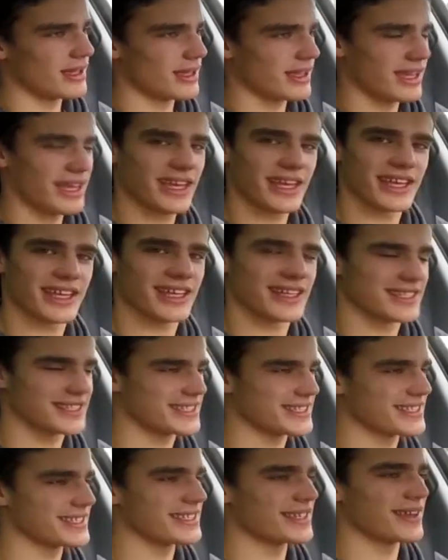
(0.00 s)
It
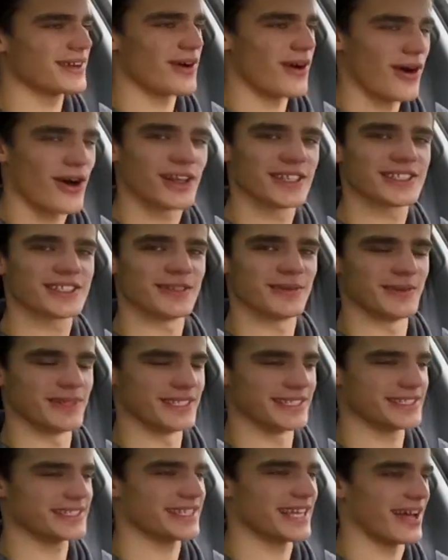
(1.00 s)
is awesome,
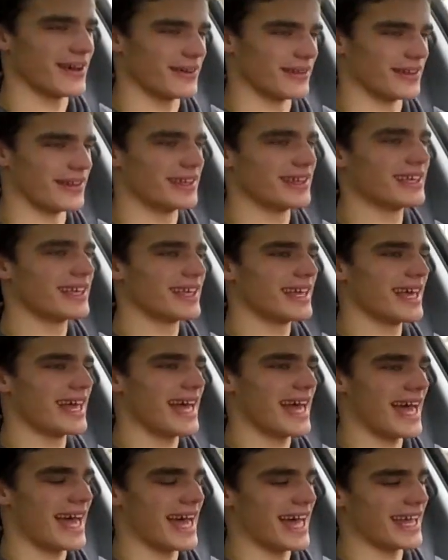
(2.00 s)
this sound.
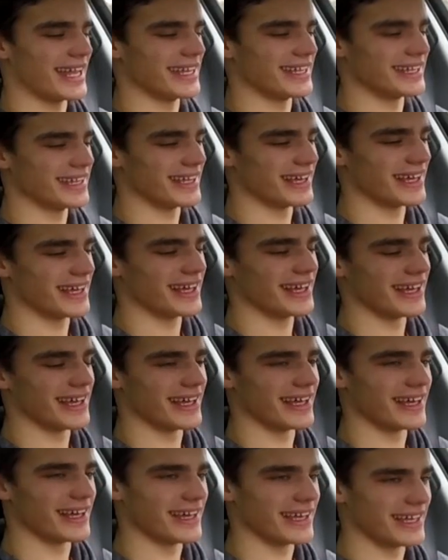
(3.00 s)
And
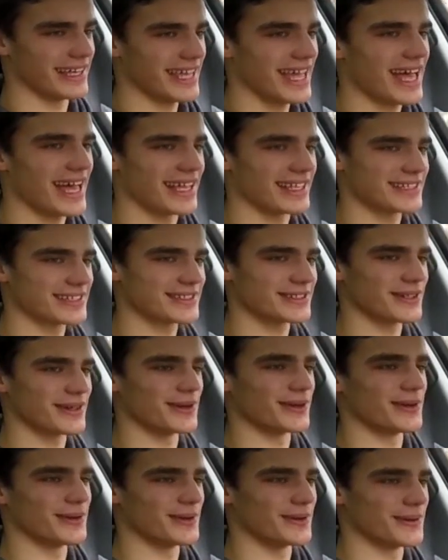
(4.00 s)
yeah,
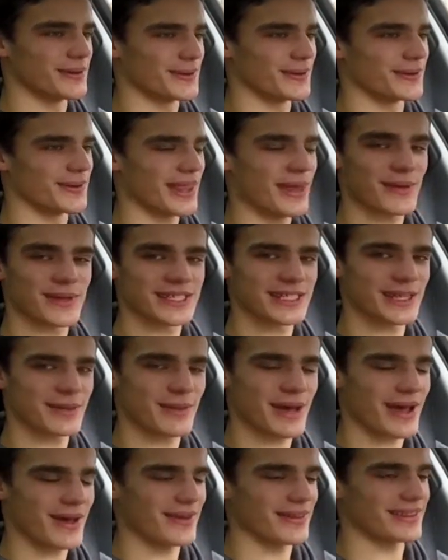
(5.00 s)
so that was it
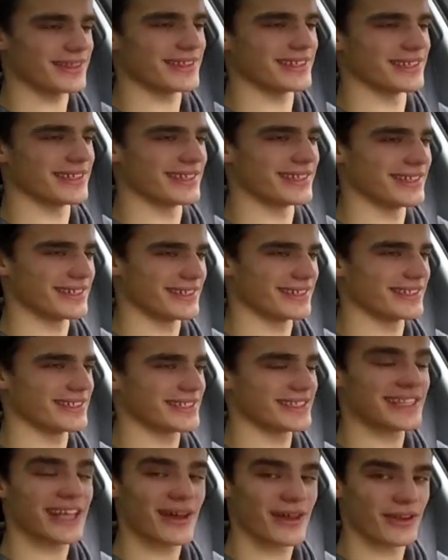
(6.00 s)
about
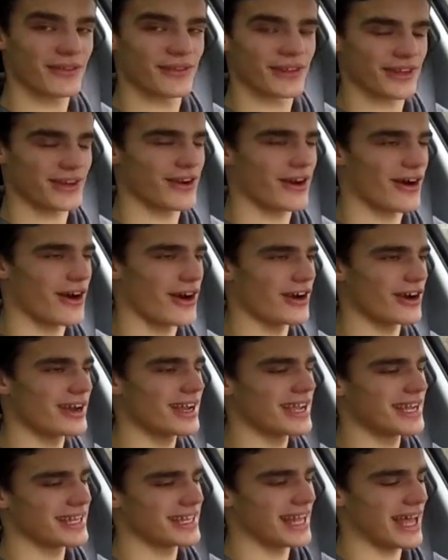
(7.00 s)
the sound of the car.
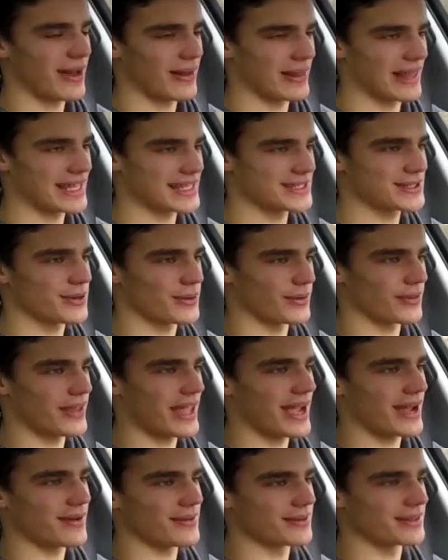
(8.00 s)
Now let's go
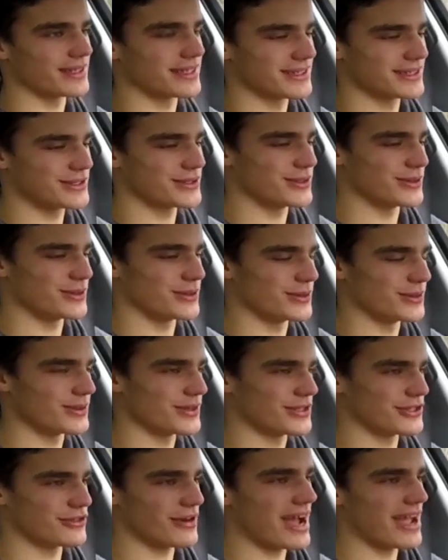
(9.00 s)
down to
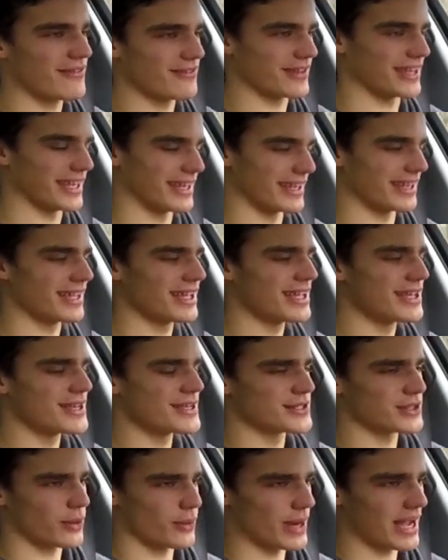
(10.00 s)
driving.
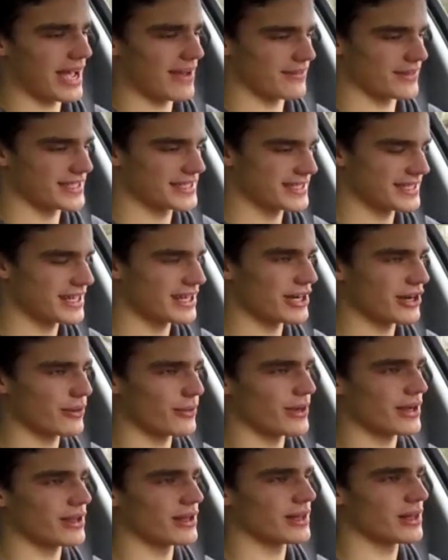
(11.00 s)
So we have the steering
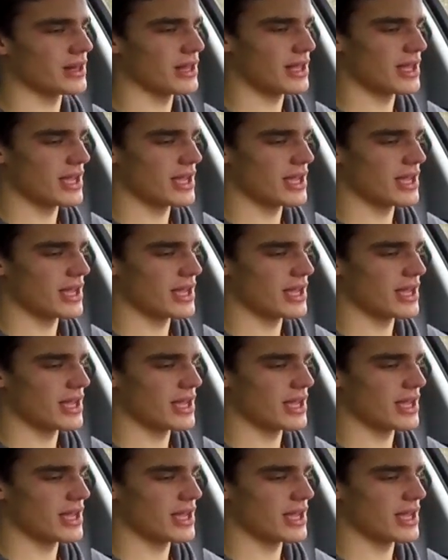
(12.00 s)
wheel,